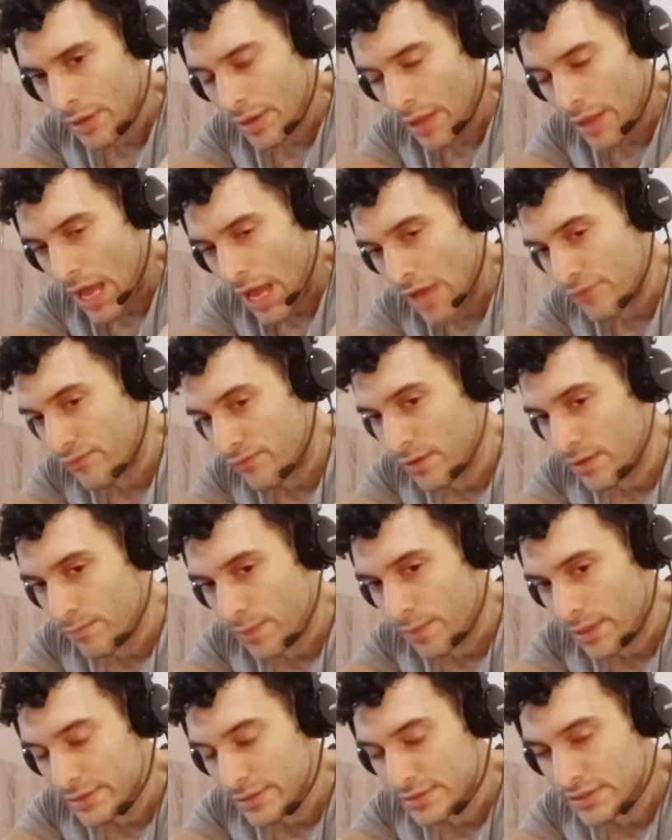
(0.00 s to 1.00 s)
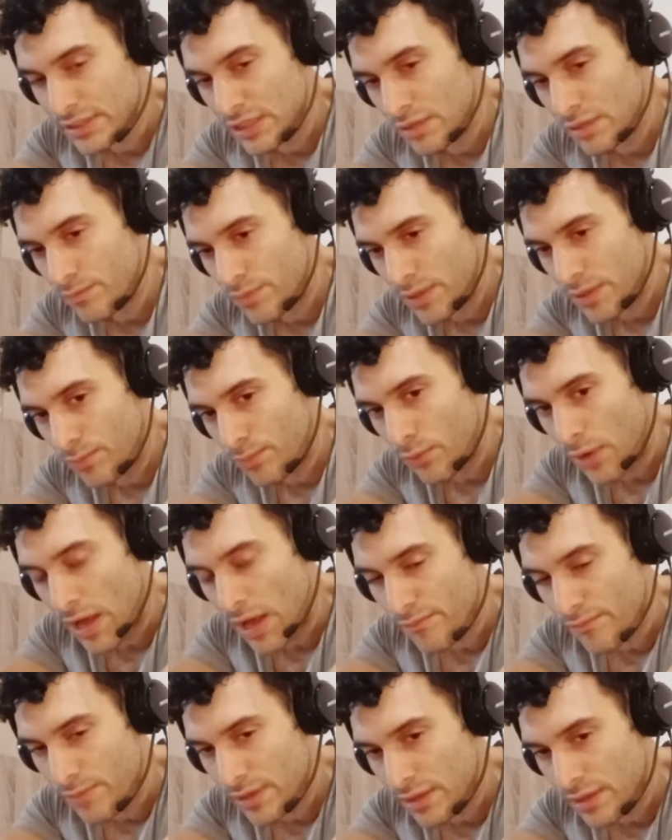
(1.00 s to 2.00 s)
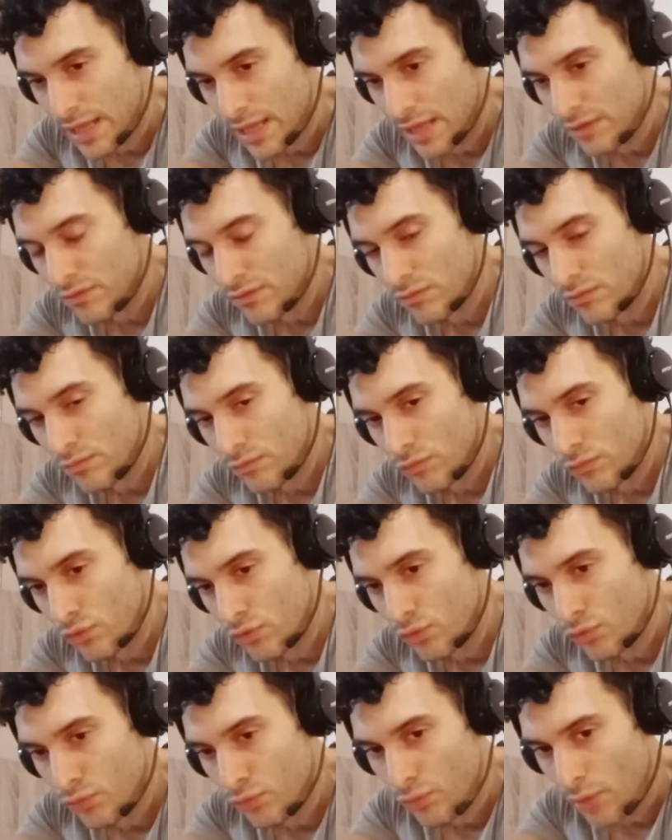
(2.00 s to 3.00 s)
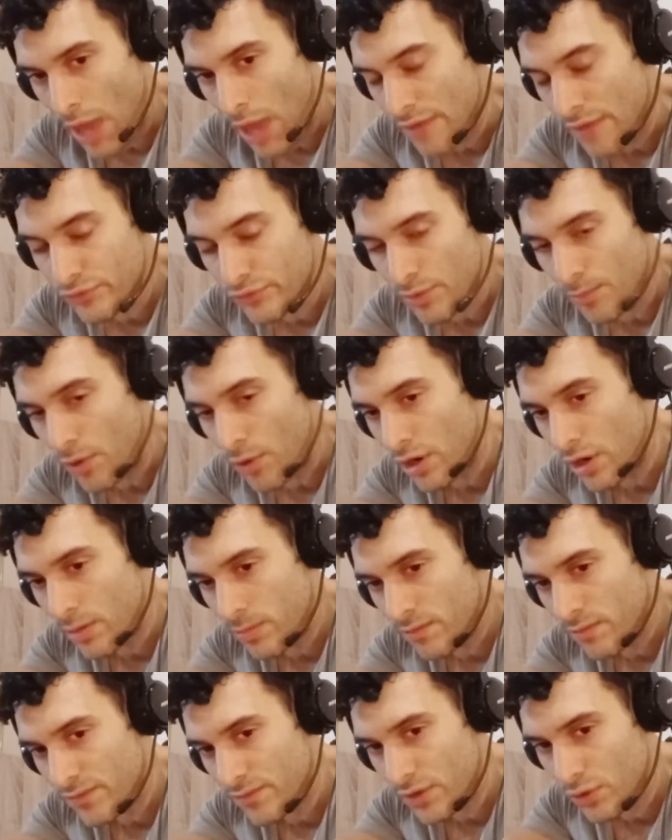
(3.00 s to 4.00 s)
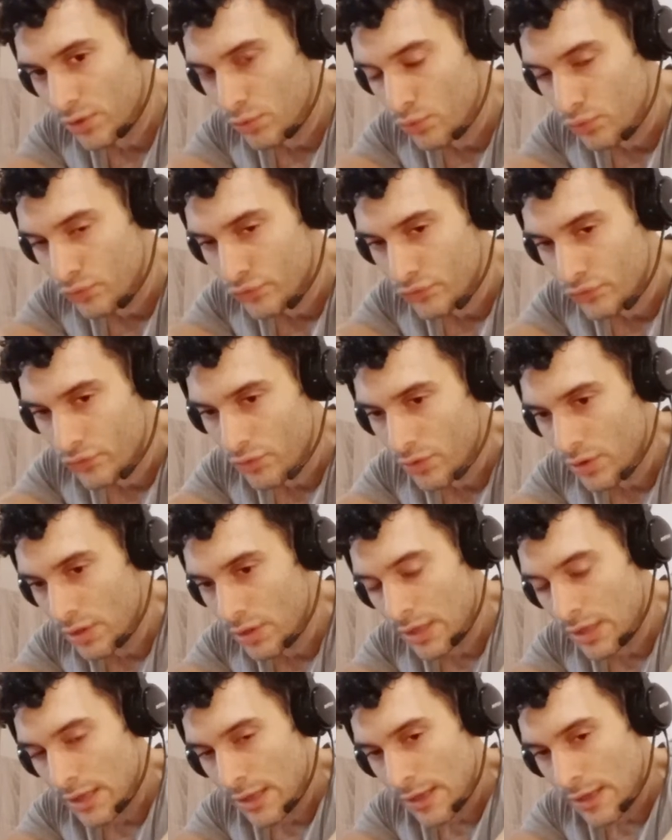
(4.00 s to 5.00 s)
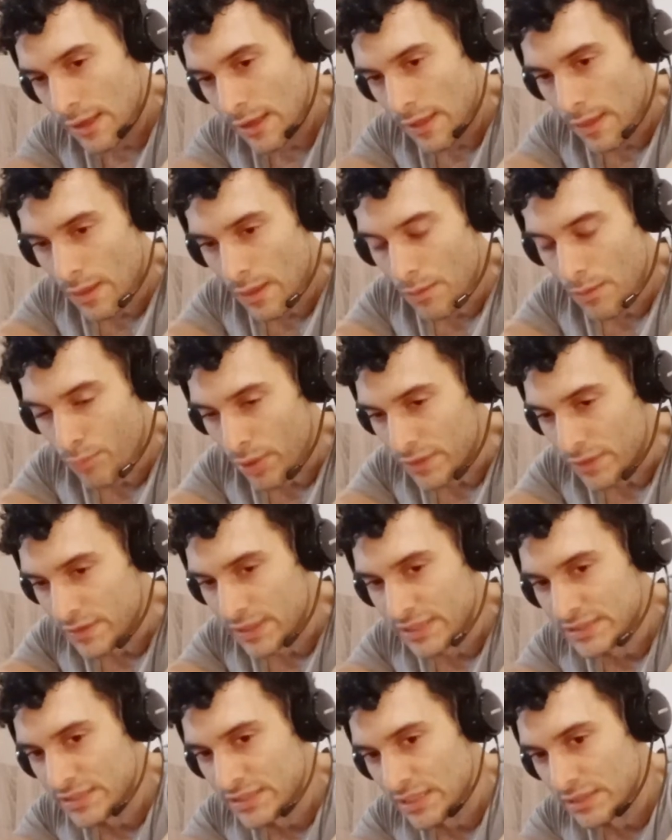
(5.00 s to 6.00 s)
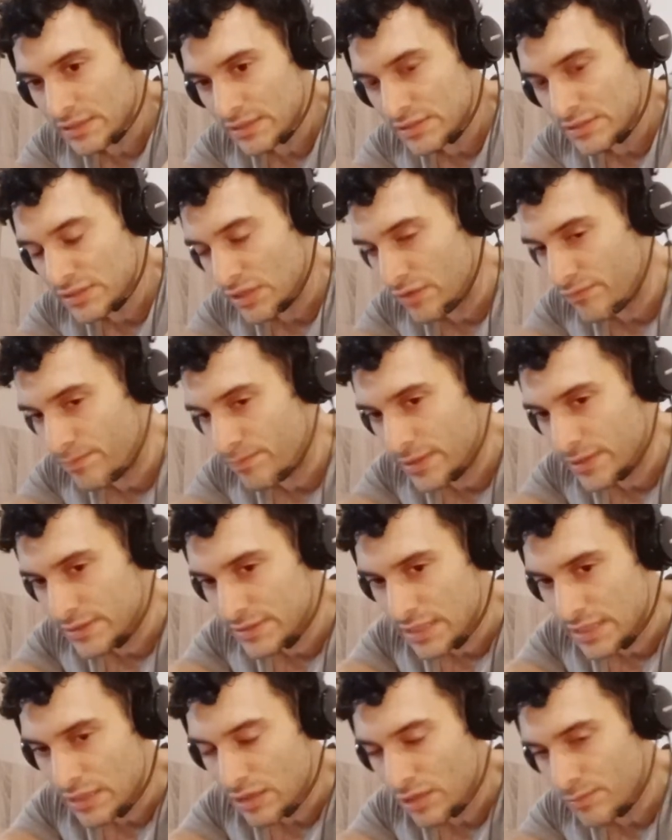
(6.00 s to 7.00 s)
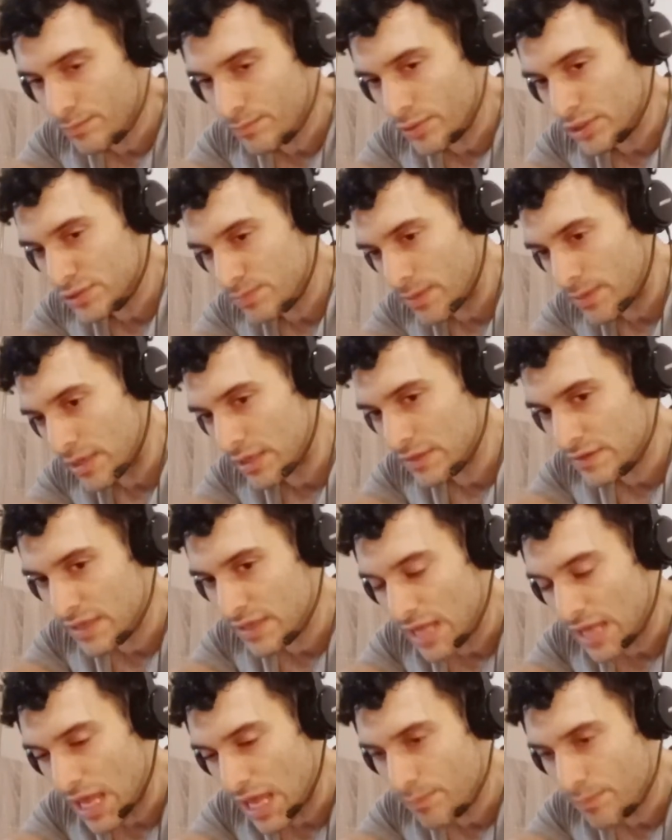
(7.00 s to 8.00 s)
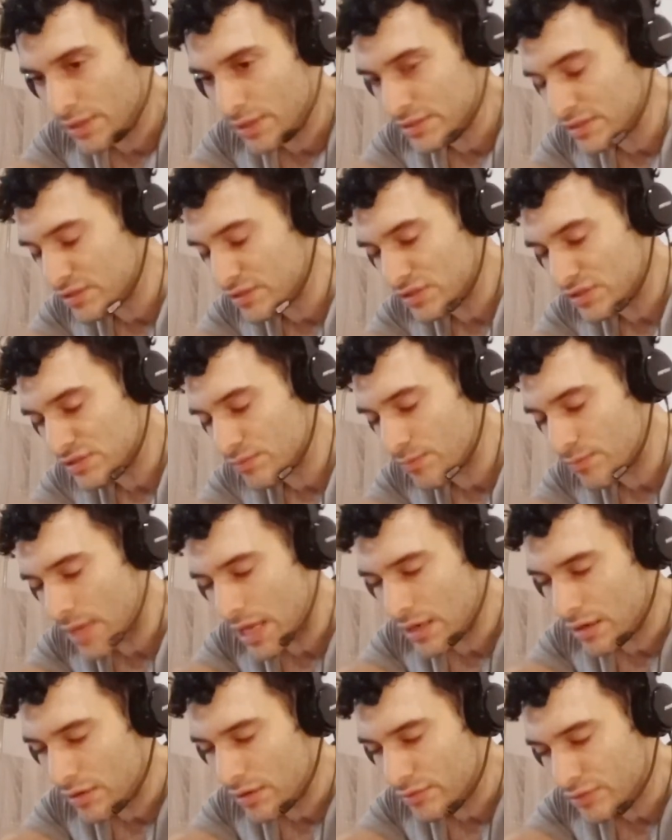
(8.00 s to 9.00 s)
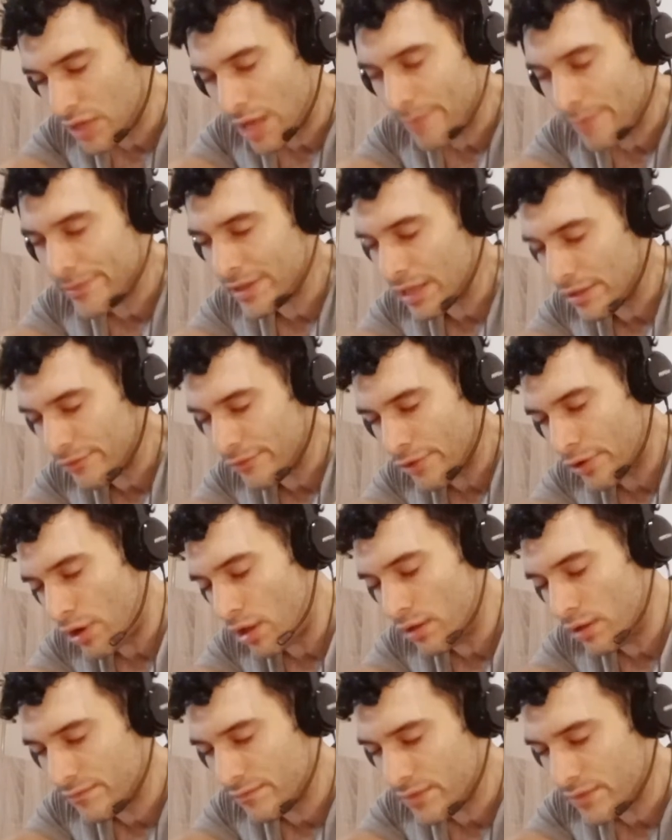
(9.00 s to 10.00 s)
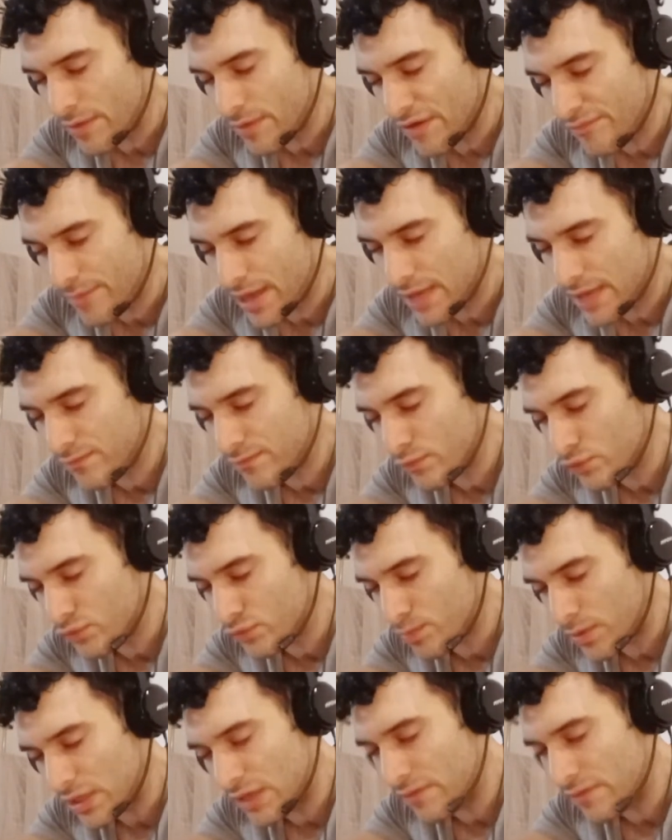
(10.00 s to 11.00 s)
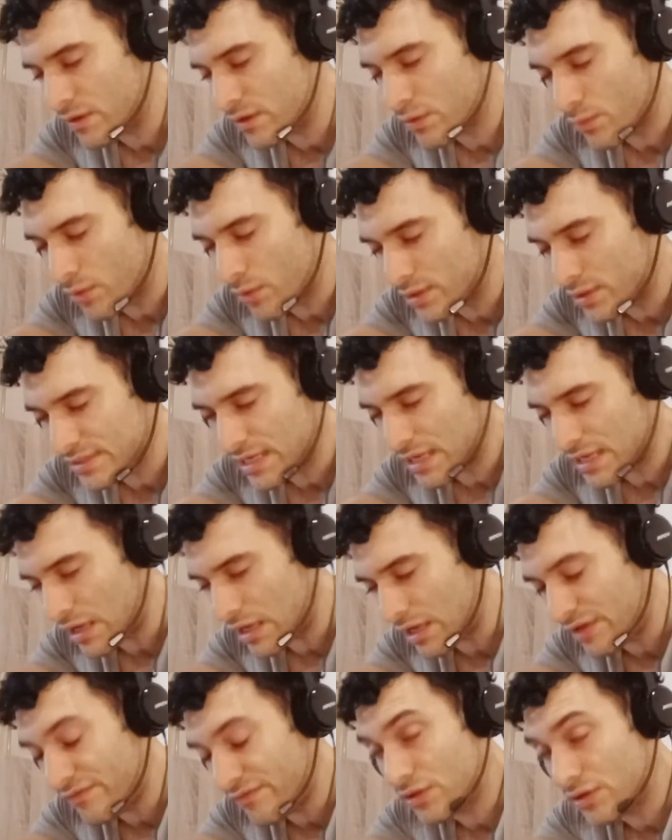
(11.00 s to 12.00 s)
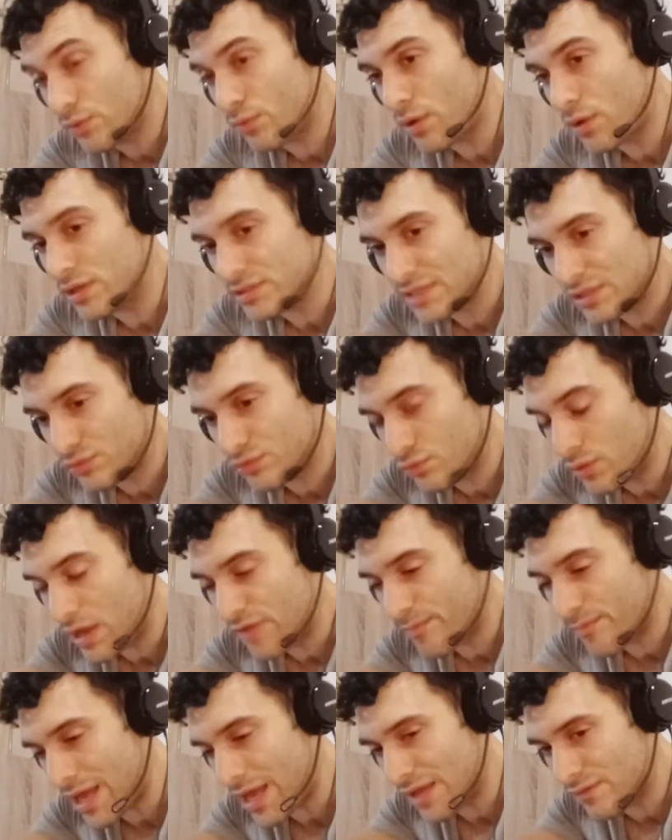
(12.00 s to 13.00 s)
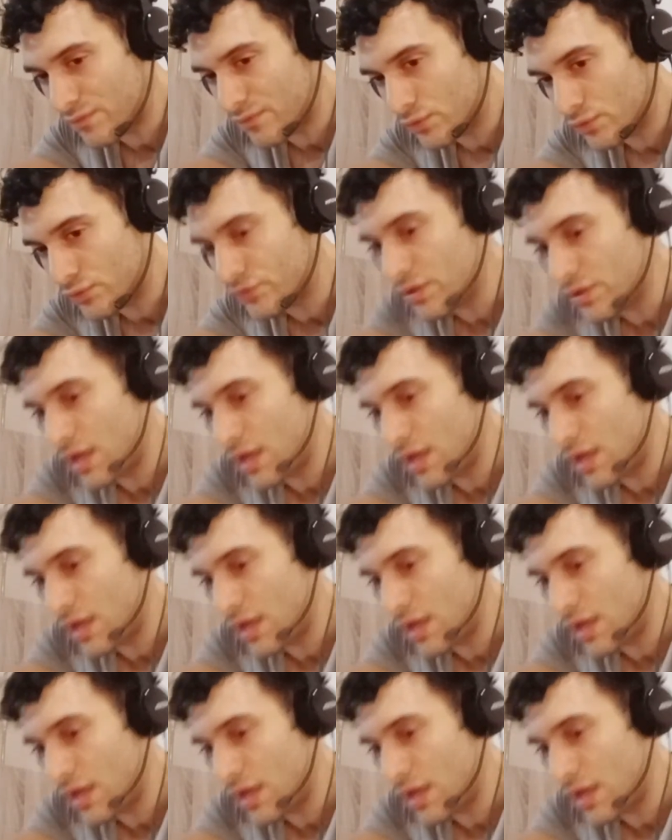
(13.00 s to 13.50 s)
I think Palestinian people have been led to have some horrible views but they still deserve peace and prosperity and happiness. It doesn't matter. I mean, not all of them have bad views, but even the ones that do have bad views,